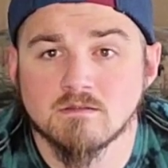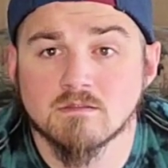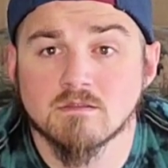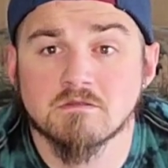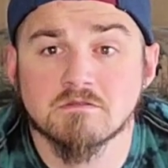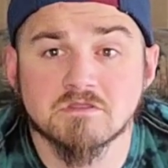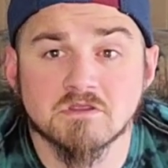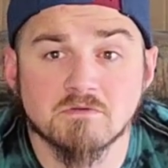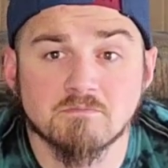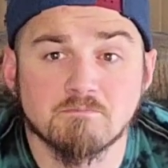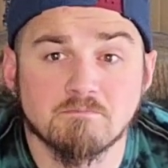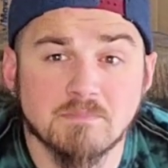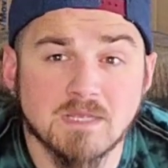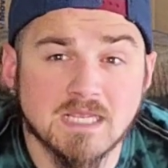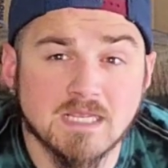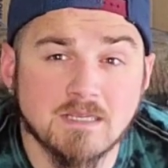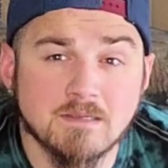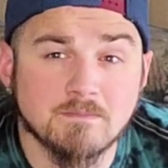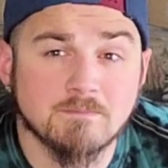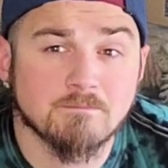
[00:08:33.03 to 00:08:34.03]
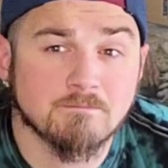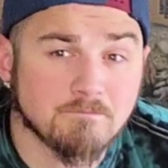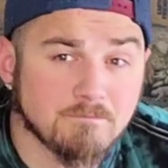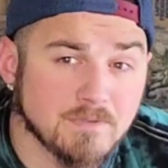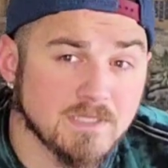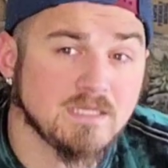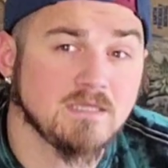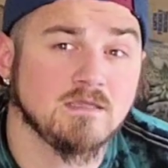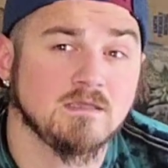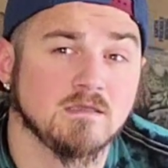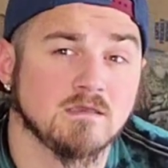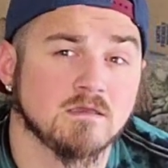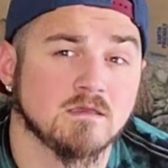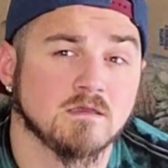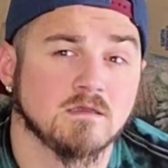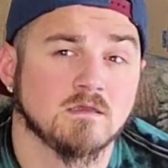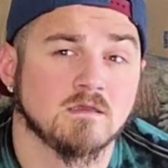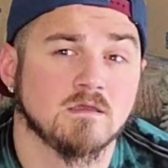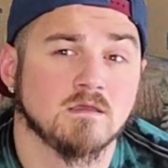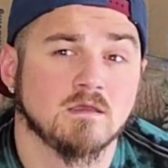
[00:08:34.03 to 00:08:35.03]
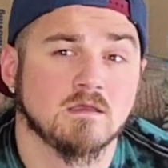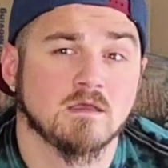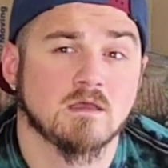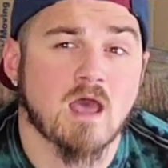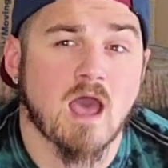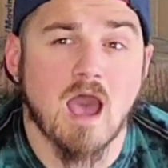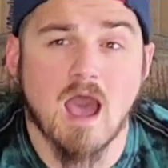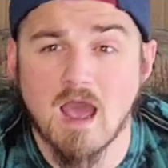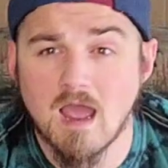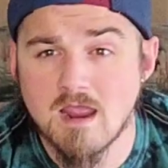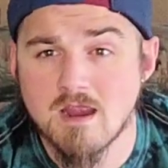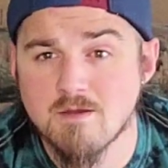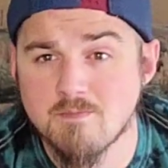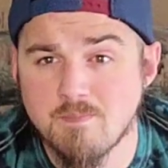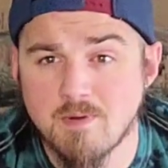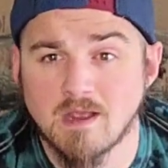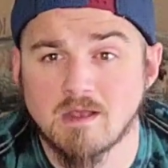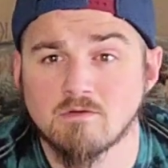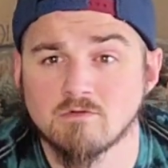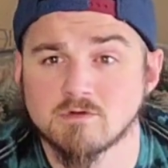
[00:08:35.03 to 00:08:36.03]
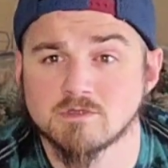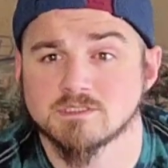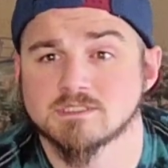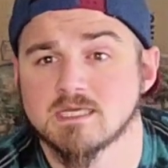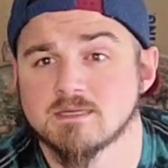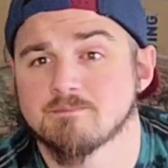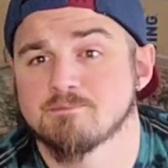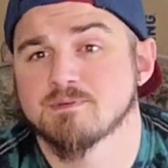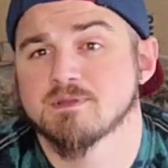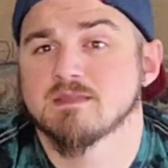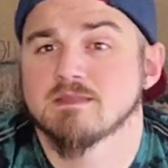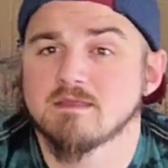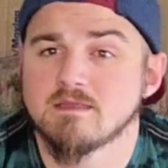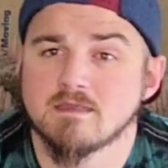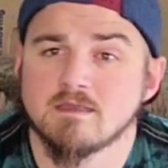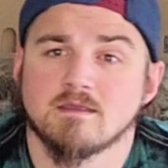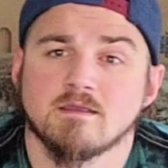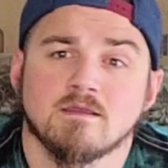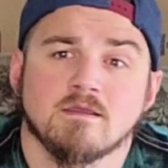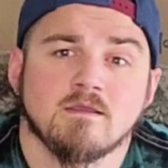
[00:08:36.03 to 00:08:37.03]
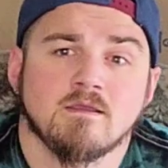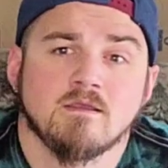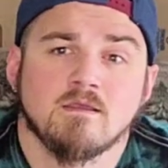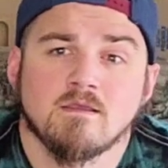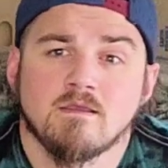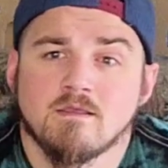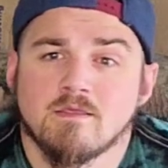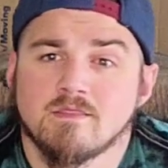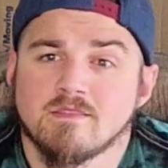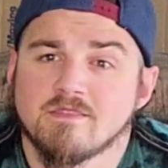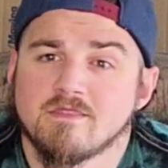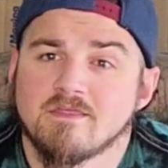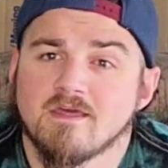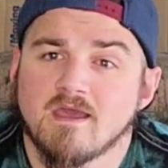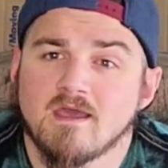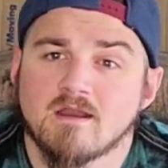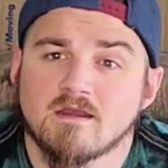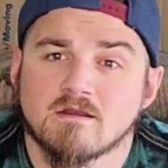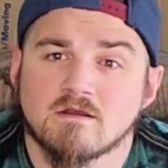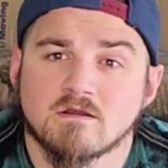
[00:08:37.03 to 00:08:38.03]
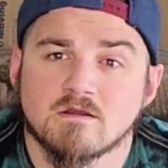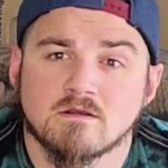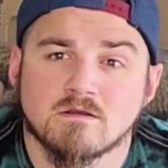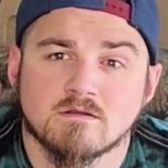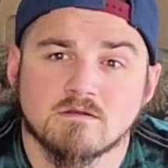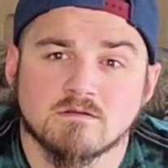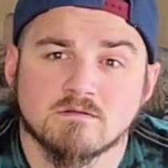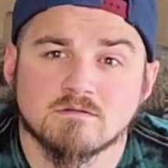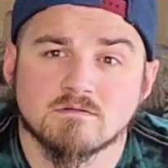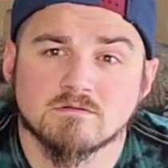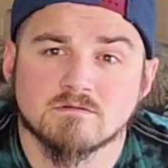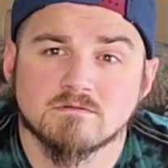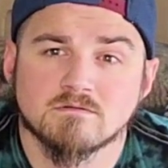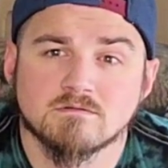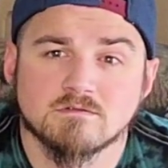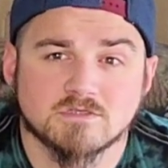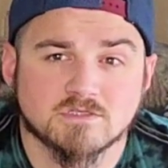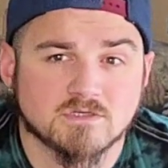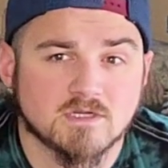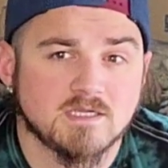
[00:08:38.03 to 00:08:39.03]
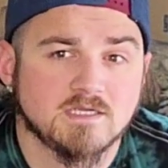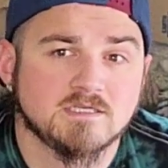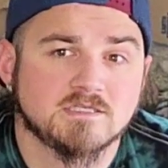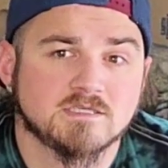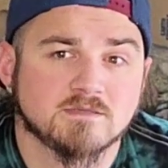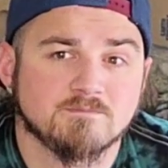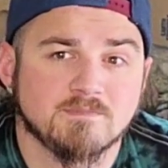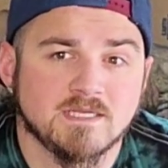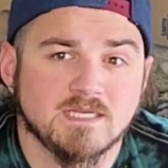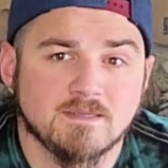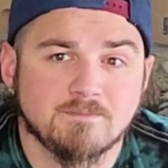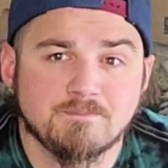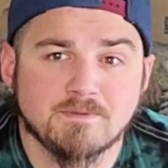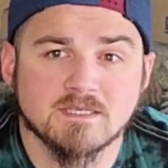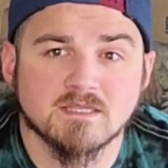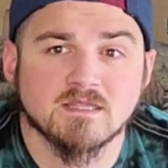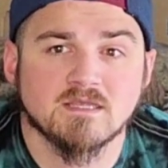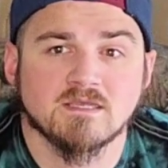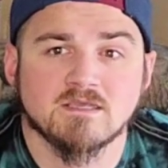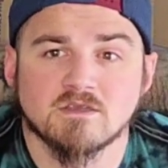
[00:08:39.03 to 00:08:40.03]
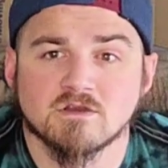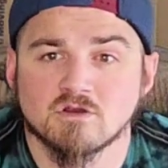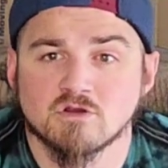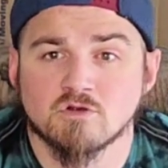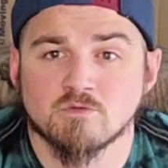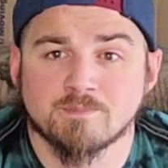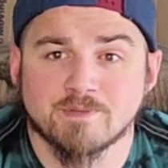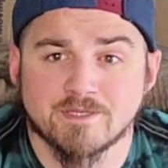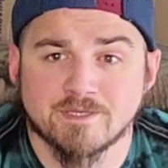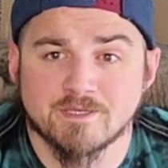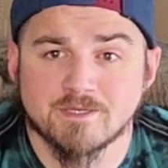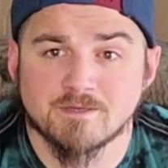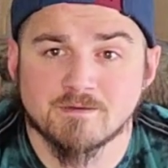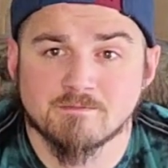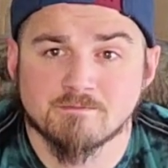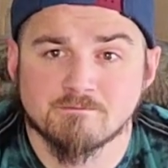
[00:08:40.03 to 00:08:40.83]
that there may be higher powers at play that are trying to manipulate your opinion.